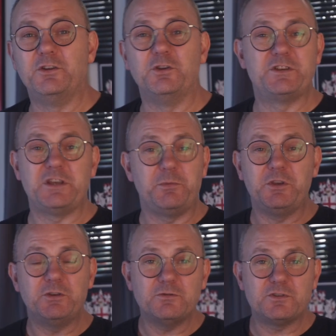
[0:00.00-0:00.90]
new
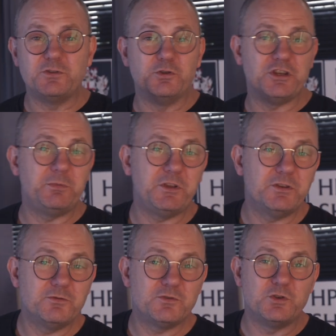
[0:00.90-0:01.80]
CPUs, new
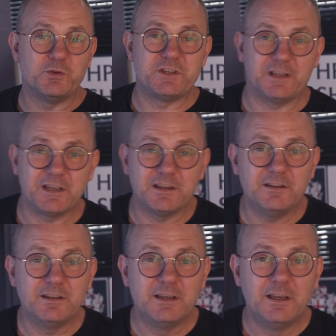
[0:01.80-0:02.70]
GPUs, new
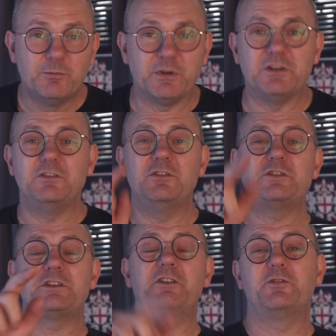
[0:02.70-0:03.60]
silicon, but new
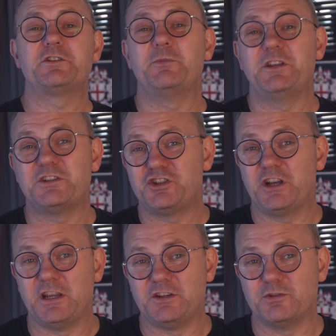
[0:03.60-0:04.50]
stuff also means
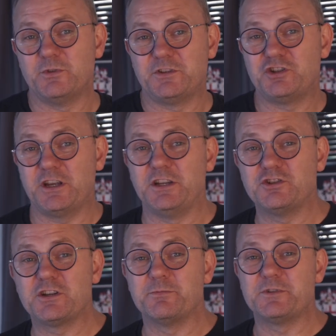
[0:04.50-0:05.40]
change, and with
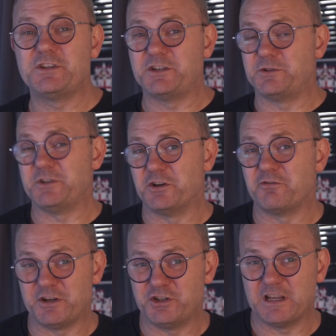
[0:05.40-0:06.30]
change comes systems
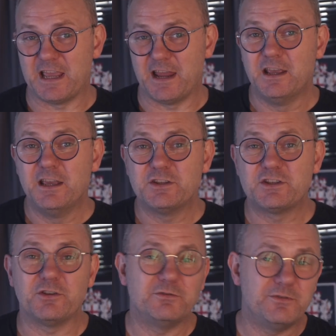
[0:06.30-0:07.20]
integration again. So